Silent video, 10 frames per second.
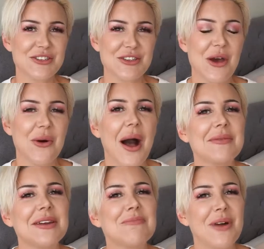So
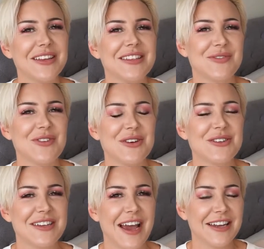I'm gonna break this
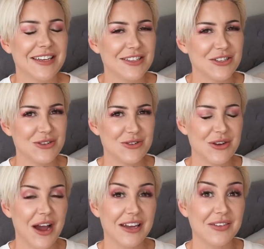video down into
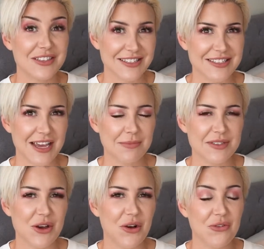kind of
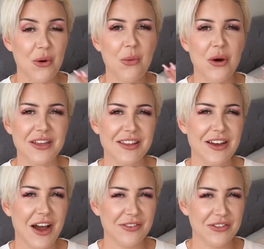steps of what are the
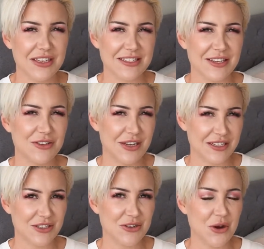kind of things that you
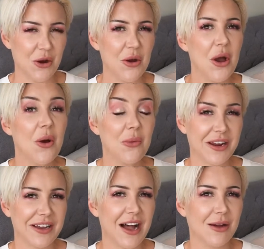need to know
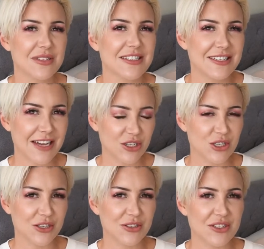when it comes to
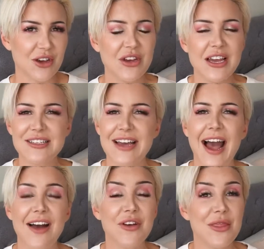touching yourself to
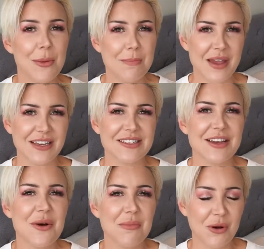have the
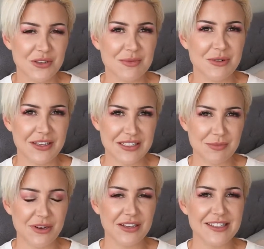best possible
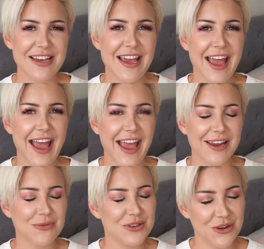experience.
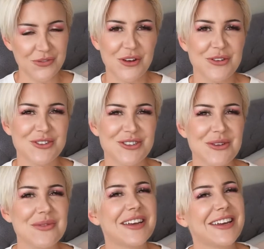And with no further
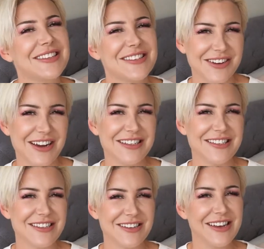ado, we're gonna get straight
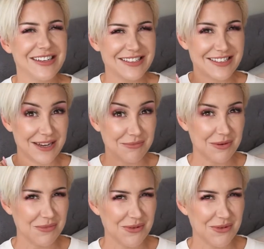into step number